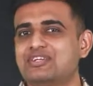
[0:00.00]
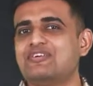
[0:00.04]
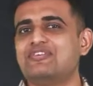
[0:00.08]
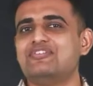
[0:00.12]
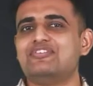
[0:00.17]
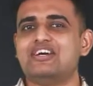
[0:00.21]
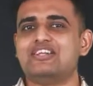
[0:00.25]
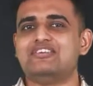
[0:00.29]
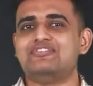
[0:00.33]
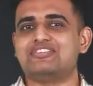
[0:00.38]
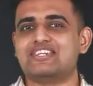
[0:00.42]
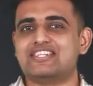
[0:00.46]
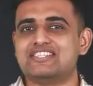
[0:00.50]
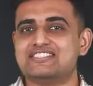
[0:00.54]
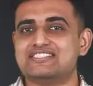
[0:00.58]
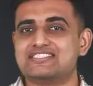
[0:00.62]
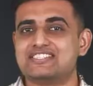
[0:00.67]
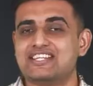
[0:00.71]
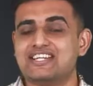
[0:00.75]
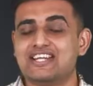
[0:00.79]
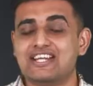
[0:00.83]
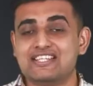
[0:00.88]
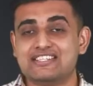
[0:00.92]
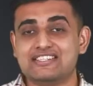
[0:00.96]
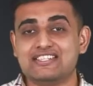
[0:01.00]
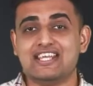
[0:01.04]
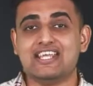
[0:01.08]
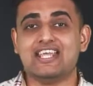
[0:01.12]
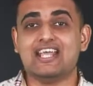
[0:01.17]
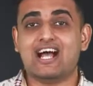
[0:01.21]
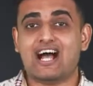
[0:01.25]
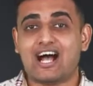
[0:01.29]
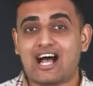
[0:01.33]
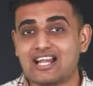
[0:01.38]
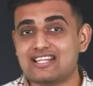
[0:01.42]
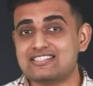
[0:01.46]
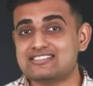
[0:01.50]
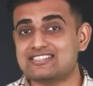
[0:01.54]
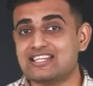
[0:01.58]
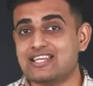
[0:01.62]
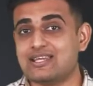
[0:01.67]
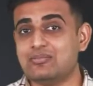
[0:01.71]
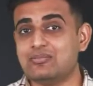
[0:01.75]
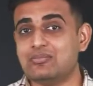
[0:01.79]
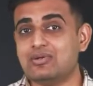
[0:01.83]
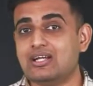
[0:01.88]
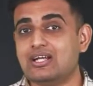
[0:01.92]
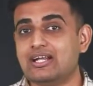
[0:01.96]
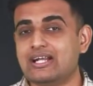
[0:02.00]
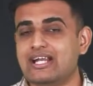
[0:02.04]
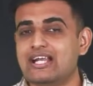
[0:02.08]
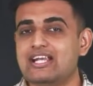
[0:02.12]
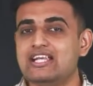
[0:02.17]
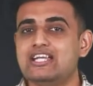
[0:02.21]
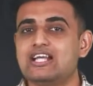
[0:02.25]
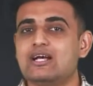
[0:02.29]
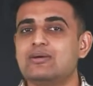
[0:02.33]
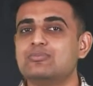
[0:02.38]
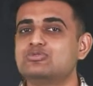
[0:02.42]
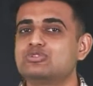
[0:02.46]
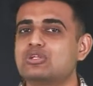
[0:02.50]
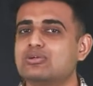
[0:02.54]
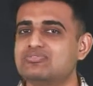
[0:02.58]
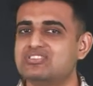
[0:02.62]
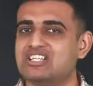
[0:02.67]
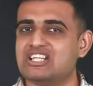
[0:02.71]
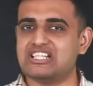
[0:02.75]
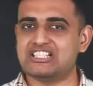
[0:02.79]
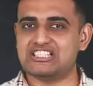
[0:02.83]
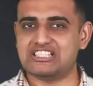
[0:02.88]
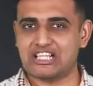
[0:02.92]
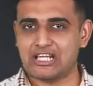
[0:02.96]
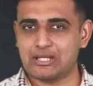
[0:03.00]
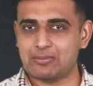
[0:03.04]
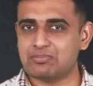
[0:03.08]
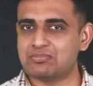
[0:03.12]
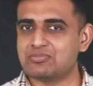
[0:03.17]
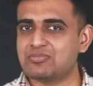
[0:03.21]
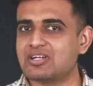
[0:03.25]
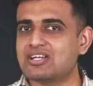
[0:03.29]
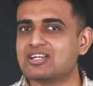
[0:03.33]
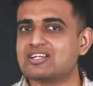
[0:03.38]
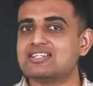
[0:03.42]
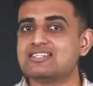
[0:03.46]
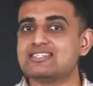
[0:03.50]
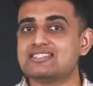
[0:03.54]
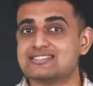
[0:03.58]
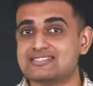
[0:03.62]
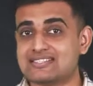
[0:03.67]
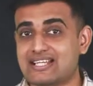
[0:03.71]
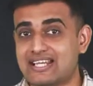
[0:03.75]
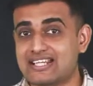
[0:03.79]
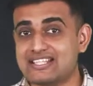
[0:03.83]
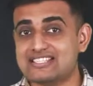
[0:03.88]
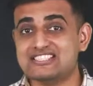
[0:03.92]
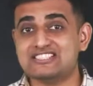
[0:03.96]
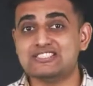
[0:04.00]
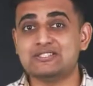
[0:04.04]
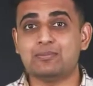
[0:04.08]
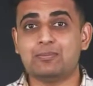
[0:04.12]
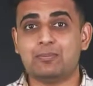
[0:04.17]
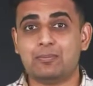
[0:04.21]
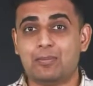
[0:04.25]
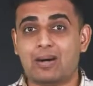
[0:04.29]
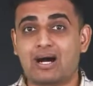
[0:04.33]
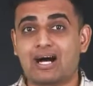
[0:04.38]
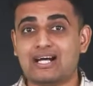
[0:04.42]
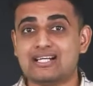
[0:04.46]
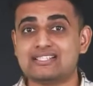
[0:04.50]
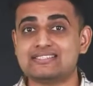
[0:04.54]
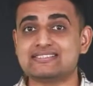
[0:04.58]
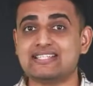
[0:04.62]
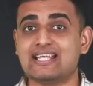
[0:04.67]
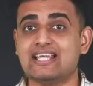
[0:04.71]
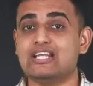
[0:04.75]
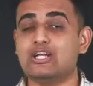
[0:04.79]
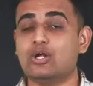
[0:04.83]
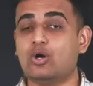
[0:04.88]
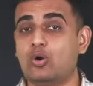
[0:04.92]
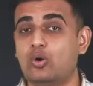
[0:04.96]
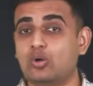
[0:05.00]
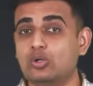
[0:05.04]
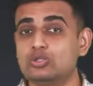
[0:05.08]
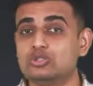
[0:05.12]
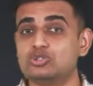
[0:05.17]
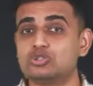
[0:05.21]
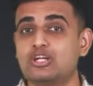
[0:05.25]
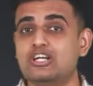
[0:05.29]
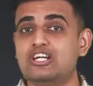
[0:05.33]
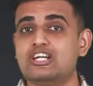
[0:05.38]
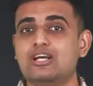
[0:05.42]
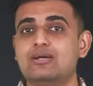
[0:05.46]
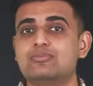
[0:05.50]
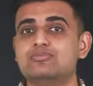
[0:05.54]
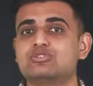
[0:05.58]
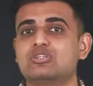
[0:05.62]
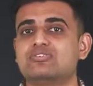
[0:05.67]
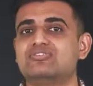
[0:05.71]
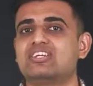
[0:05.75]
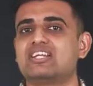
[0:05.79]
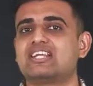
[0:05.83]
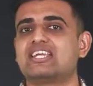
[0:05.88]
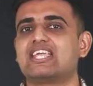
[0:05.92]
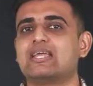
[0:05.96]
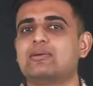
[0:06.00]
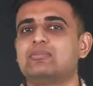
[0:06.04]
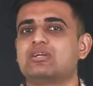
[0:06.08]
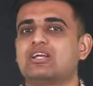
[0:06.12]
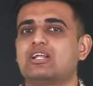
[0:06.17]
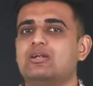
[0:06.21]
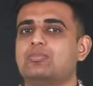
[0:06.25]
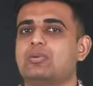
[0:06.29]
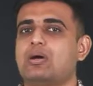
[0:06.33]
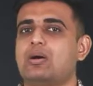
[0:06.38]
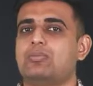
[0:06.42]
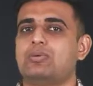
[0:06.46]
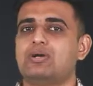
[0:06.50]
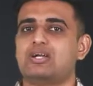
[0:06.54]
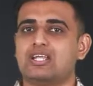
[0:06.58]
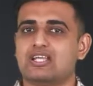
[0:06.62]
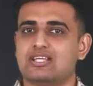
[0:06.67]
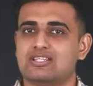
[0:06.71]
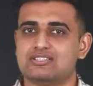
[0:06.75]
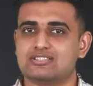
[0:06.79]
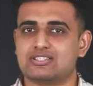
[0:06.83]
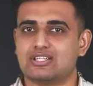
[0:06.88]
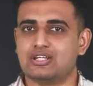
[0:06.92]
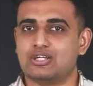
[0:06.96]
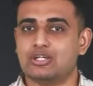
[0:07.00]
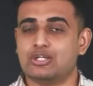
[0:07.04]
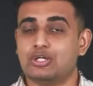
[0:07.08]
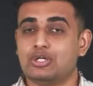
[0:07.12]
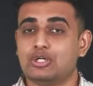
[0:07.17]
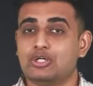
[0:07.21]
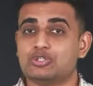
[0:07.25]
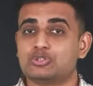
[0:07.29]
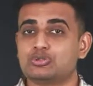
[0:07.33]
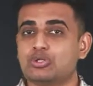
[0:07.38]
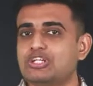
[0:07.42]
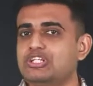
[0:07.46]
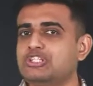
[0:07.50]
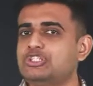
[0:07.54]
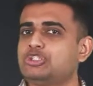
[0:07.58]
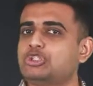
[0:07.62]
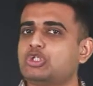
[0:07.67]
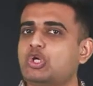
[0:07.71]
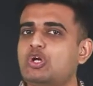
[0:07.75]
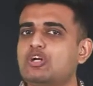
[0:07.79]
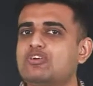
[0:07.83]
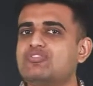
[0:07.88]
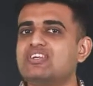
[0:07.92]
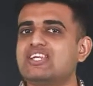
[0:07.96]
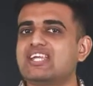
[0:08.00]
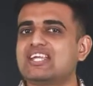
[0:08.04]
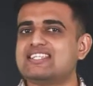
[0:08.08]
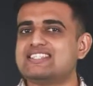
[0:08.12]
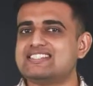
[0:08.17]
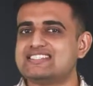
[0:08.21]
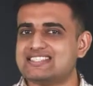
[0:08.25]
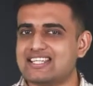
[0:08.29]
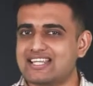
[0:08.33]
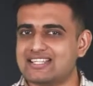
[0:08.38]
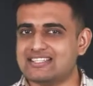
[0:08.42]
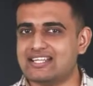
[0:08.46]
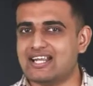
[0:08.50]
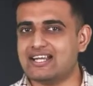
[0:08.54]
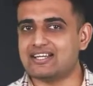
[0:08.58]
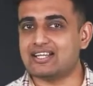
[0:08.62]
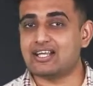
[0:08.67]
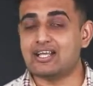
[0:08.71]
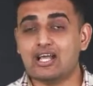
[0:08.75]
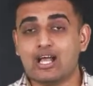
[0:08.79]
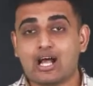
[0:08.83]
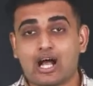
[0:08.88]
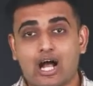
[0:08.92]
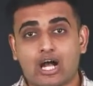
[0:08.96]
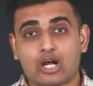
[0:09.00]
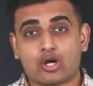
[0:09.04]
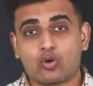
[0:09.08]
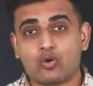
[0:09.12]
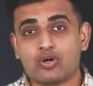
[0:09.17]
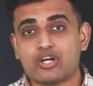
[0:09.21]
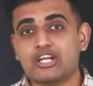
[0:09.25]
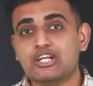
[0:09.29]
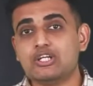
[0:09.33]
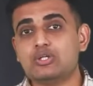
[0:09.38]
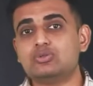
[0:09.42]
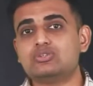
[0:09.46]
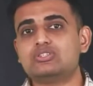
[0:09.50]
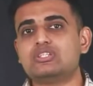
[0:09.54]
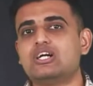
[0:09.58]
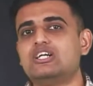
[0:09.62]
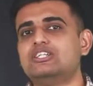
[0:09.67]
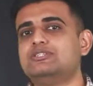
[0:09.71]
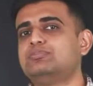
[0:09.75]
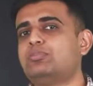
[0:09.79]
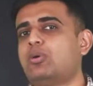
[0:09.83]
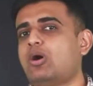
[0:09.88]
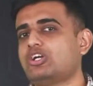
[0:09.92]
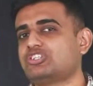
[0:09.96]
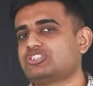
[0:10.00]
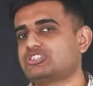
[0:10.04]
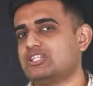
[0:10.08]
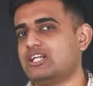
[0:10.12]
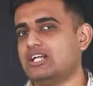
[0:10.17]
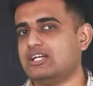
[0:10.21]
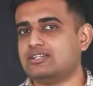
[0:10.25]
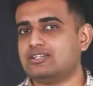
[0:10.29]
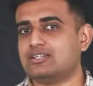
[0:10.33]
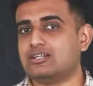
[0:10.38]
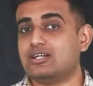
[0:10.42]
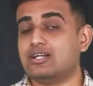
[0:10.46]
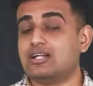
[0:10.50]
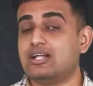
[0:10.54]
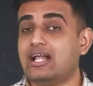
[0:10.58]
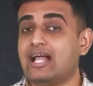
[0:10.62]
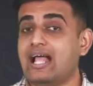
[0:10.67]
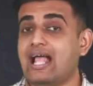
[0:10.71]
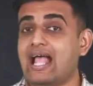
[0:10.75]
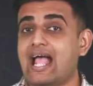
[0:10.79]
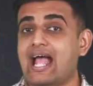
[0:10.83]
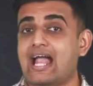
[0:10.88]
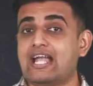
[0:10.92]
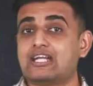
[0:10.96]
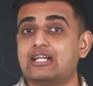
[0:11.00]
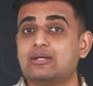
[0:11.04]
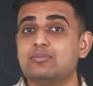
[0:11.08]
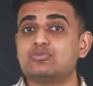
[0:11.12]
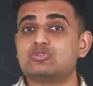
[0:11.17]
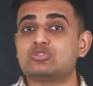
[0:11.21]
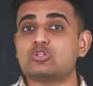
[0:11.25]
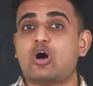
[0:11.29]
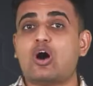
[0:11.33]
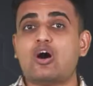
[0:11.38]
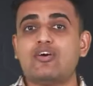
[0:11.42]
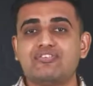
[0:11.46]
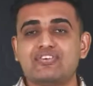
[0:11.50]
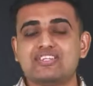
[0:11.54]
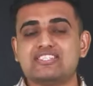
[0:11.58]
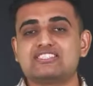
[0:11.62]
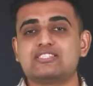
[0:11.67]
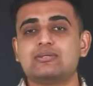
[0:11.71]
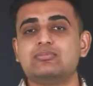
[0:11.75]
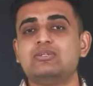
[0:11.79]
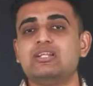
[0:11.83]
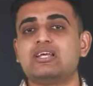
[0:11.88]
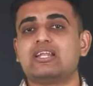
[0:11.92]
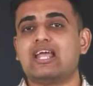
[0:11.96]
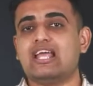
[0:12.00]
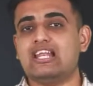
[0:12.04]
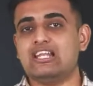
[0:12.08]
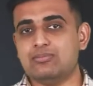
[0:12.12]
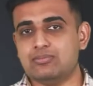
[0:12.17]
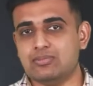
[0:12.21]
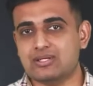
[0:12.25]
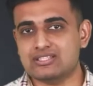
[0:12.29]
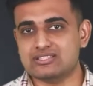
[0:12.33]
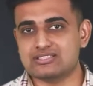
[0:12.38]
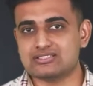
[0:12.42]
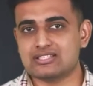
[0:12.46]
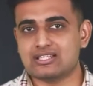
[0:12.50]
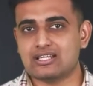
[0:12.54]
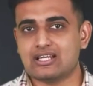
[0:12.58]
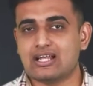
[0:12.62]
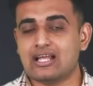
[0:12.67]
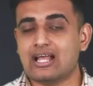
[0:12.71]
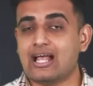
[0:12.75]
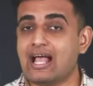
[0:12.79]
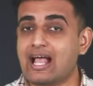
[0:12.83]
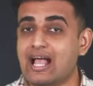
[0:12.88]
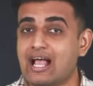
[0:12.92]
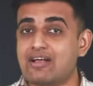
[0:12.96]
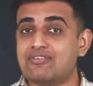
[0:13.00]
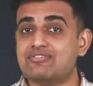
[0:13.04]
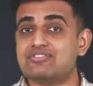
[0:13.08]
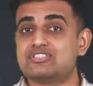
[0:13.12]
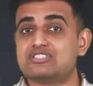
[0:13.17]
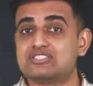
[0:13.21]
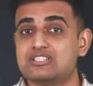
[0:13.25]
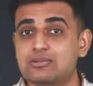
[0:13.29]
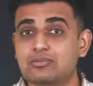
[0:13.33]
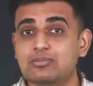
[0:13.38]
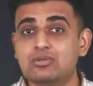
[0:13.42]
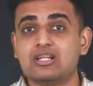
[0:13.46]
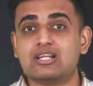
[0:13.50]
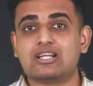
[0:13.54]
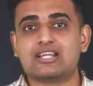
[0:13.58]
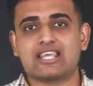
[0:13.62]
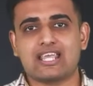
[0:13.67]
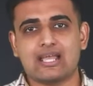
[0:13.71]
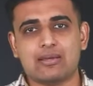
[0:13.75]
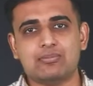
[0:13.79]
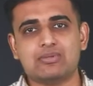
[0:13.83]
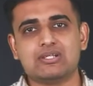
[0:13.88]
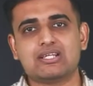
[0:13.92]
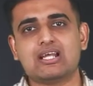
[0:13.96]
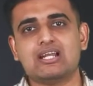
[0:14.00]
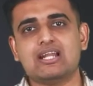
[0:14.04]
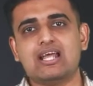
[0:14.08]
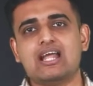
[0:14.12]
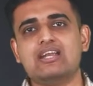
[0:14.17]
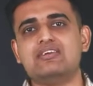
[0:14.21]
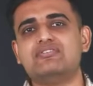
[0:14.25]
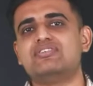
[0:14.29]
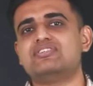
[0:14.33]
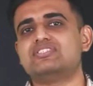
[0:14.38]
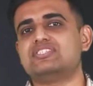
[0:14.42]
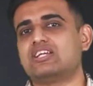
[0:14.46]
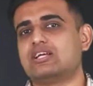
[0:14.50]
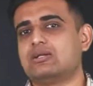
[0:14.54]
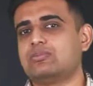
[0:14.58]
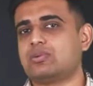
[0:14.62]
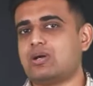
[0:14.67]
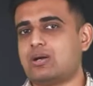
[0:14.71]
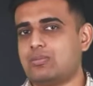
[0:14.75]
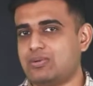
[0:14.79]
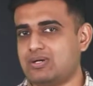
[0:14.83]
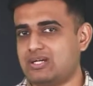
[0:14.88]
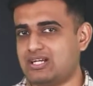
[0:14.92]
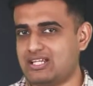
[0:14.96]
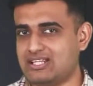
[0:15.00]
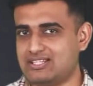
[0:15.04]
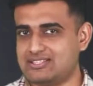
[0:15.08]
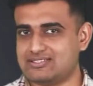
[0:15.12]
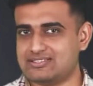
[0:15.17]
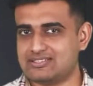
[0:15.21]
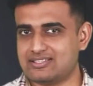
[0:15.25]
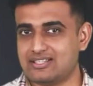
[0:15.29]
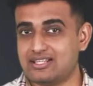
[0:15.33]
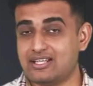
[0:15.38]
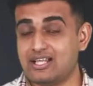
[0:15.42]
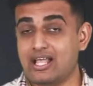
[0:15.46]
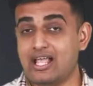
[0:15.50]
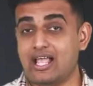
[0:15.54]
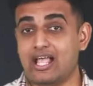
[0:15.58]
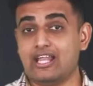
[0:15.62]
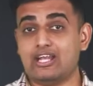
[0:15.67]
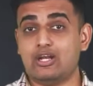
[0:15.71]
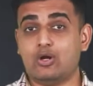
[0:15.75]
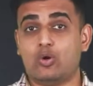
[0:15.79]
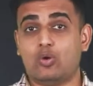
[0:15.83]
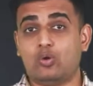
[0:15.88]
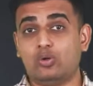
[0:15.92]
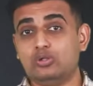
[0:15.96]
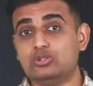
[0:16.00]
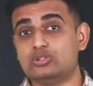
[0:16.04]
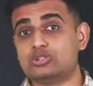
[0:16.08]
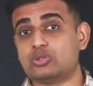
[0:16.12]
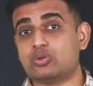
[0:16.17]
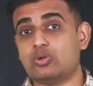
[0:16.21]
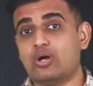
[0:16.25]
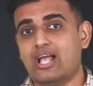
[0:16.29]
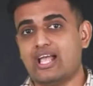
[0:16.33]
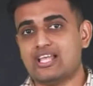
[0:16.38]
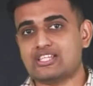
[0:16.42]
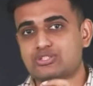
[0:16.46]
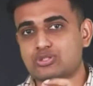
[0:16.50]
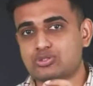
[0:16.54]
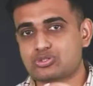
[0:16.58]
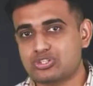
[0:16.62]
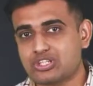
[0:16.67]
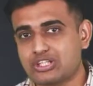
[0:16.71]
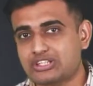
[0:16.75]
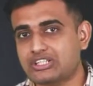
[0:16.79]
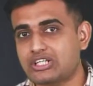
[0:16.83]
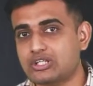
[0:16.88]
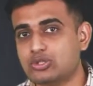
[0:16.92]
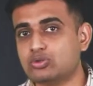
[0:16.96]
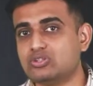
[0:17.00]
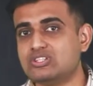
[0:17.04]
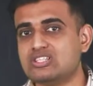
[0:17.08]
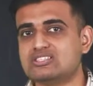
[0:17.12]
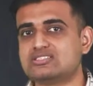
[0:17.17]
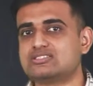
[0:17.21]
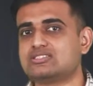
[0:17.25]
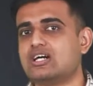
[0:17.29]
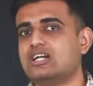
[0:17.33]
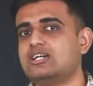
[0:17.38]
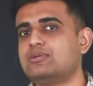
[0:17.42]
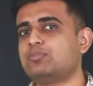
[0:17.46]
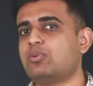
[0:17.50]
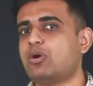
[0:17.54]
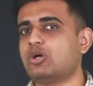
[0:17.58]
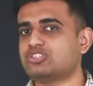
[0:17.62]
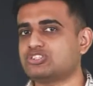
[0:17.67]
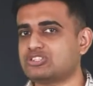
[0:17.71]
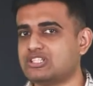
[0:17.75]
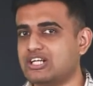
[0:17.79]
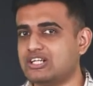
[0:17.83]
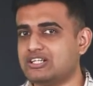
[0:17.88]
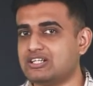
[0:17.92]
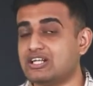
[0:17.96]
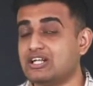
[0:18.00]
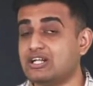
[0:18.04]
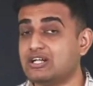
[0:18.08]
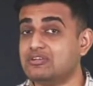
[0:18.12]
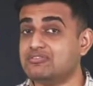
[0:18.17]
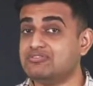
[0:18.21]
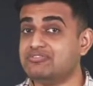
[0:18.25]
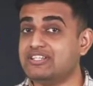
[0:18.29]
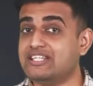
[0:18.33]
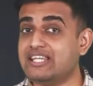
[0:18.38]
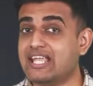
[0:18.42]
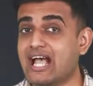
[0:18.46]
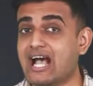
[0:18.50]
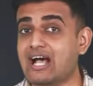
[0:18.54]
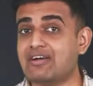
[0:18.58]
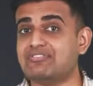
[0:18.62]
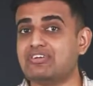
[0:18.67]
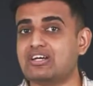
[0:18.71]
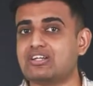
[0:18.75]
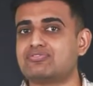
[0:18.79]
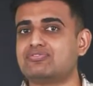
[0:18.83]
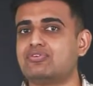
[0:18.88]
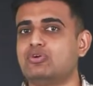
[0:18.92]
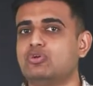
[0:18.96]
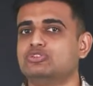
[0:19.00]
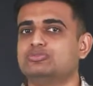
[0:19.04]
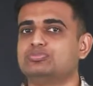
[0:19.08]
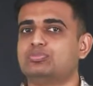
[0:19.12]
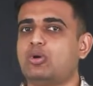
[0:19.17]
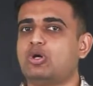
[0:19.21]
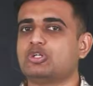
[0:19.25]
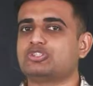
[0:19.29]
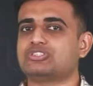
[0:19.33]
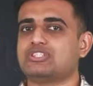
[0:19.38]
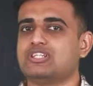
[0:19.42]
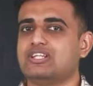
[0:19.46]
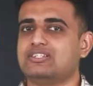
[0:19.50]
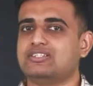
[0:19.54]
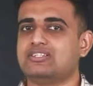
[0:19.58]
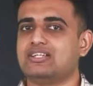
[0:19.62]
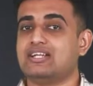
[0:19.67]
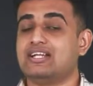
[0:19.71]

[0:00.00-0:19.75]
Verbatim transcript: Well friends, they are same in terms of their shape, size, mass and also in terms of their chemical properties. So in short, we can say that according to third postulate, atoms of a similar elements have similar chemical and physical properties. And also associated to this third postulate, we have our fourth postulate,